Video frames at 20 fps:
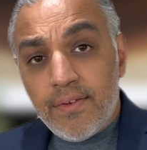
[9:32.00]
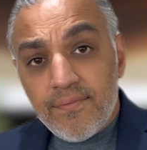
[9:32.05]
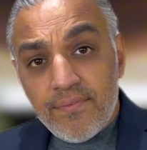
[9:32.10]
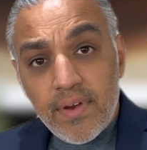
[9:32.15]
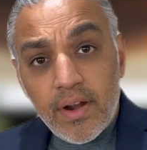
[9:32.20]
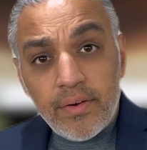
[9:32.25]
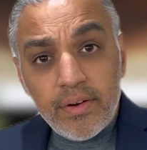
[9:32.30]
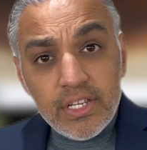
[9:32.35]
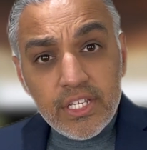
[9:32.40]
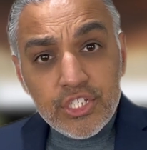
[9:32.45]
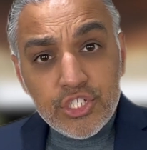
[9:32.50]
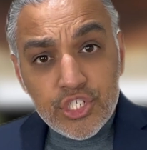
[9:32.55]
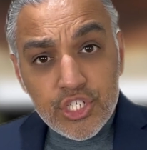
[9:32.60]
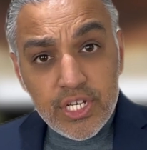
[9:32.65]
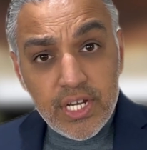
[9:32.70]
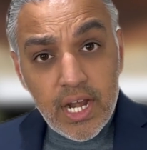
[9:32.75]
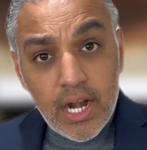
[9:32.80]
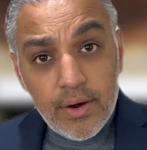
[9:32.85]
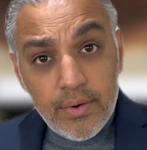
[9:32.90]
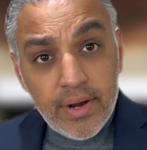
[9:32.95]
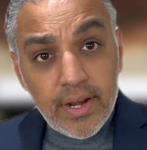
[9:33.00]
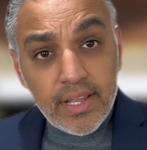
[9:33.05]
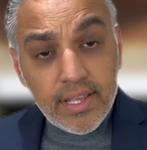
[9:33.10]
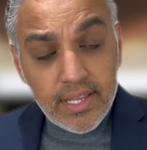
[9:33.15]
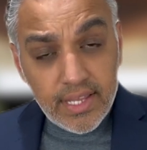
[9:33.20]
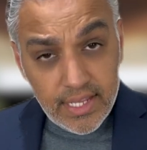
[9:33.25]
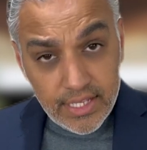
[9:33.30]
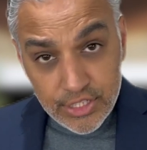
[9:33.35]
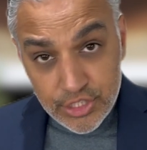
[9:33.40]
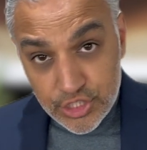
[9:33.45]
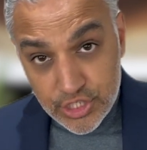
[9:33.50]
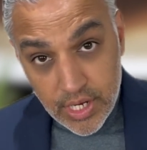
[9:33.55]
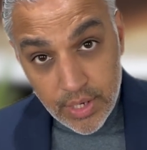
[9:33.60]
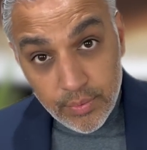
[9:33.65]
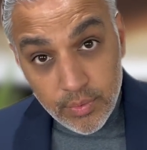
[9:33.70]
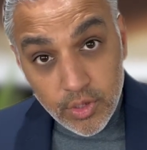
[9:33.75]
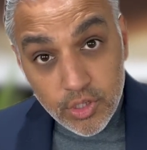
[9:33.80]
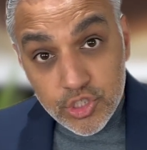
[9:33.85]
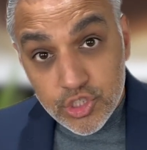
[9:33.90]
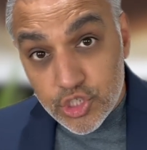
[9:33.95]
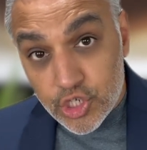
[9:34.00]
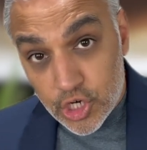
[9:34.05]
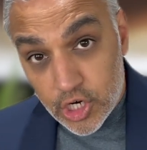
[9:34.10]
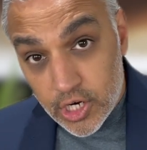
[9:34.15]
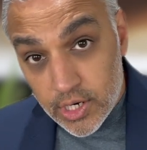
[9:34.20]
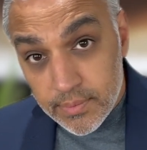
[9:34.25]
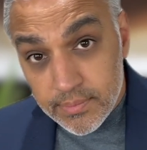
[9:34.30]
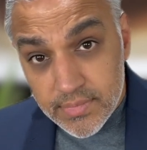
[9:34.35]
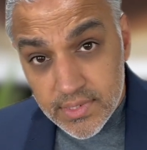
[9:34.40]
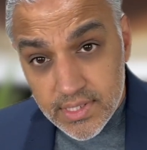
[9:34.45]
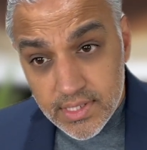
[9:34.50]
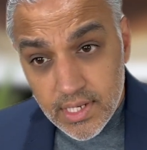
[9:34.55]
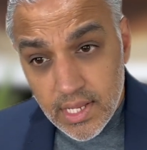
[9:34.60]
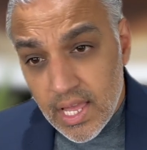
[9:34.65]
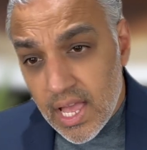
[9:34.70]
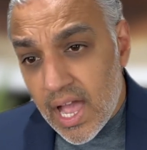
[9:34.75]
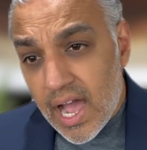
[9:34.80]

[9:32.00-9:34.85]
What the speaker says: very generic and general terms,